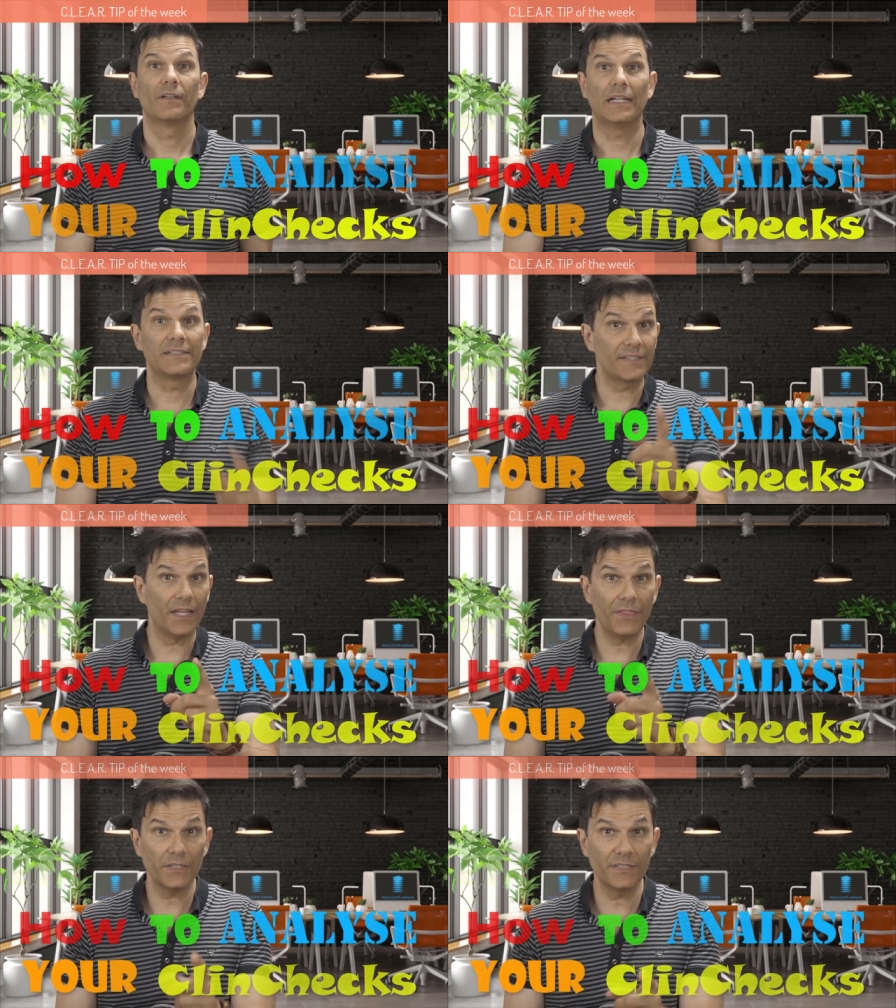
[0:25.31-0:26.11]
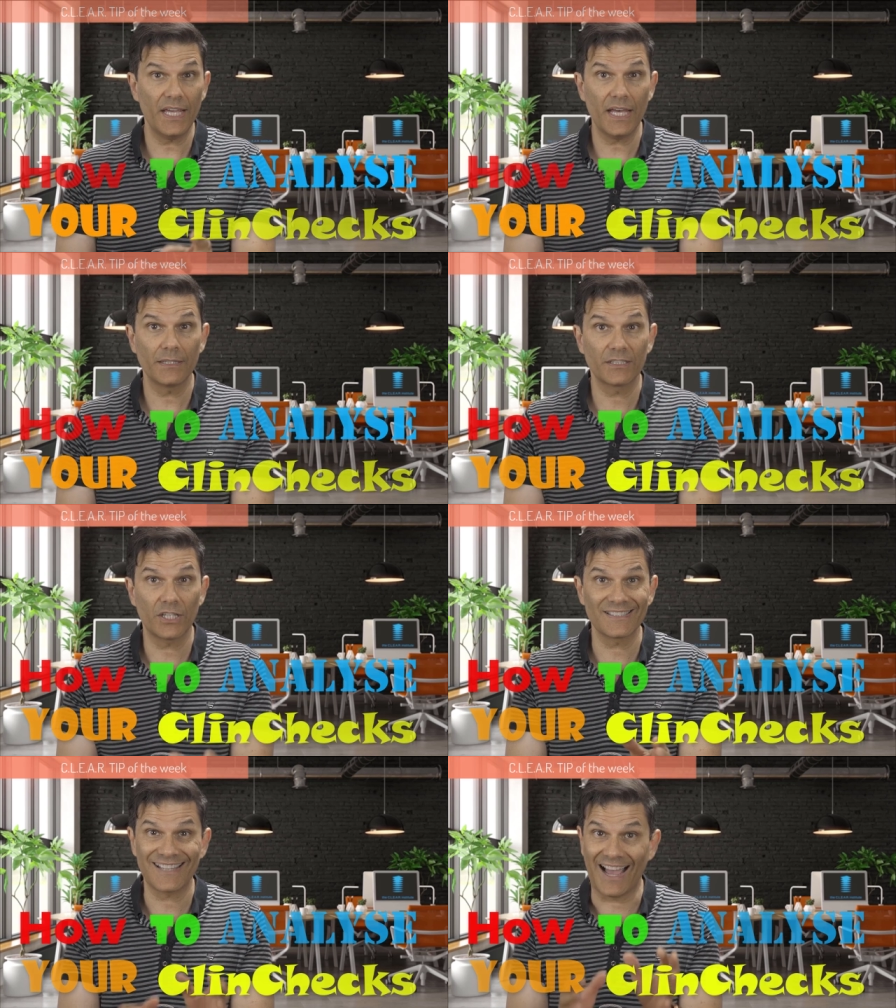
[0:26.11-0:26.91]
And stay till the end
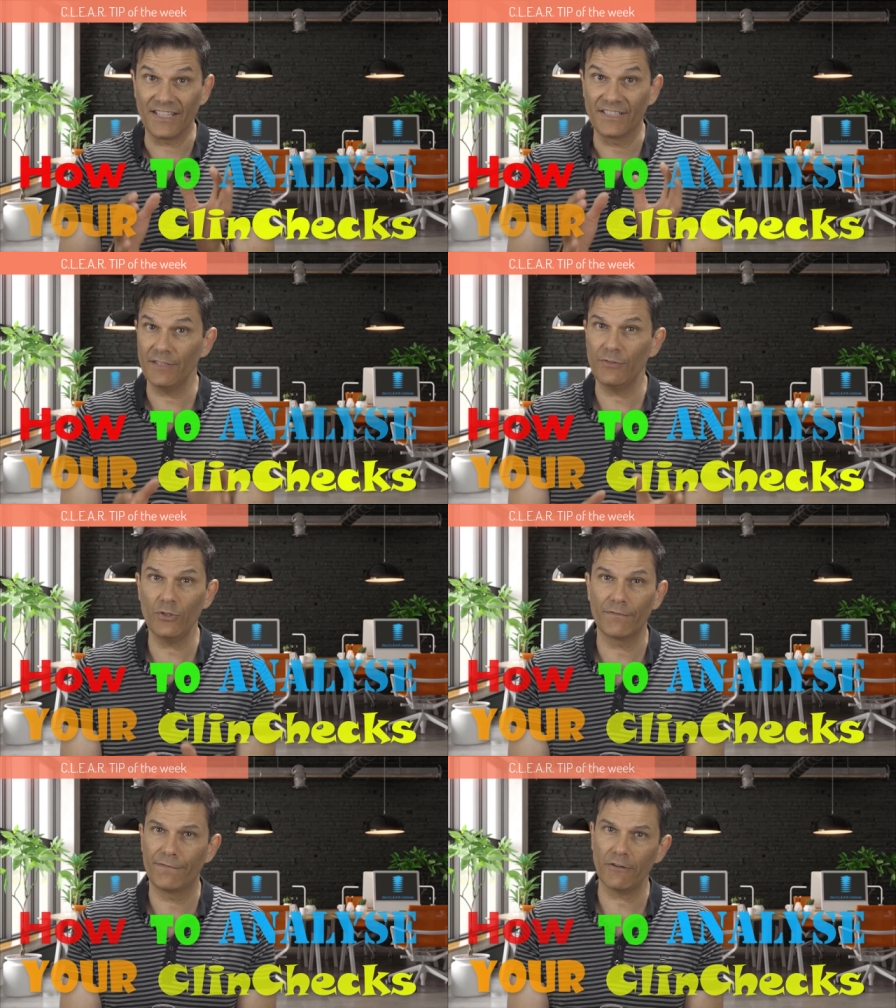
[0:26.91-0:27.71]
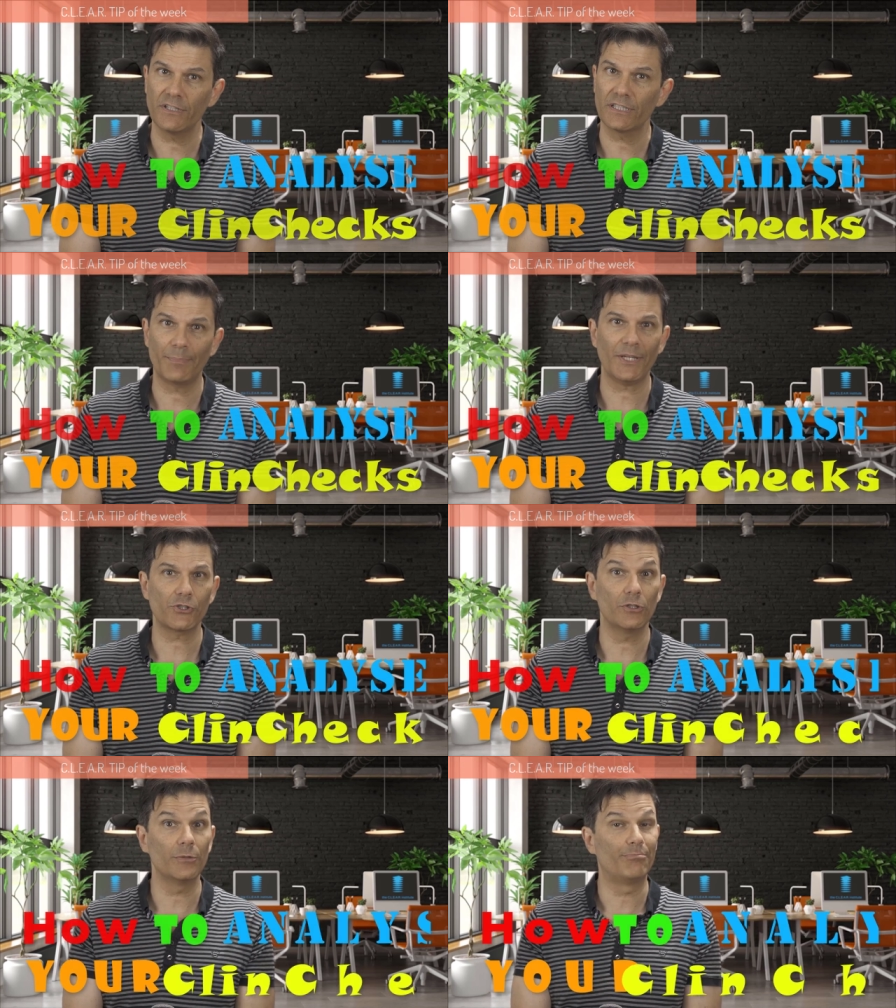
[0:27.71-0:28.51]
because I give you a very
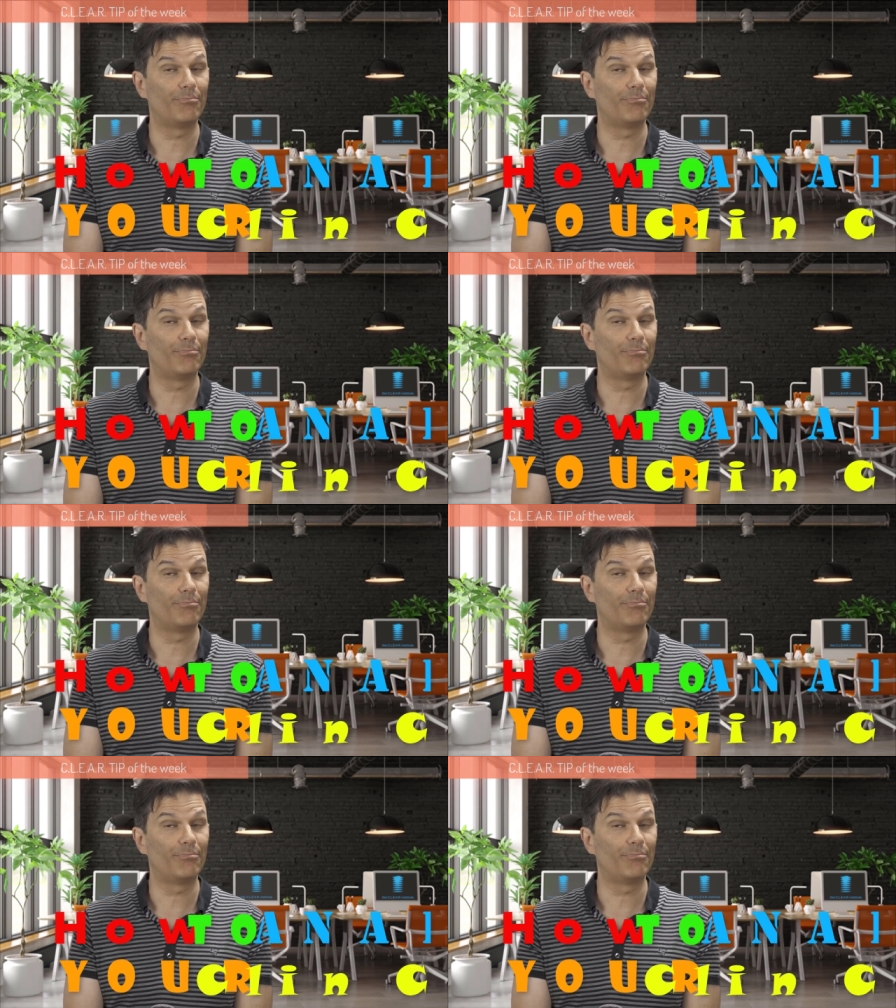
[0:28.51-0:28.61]
special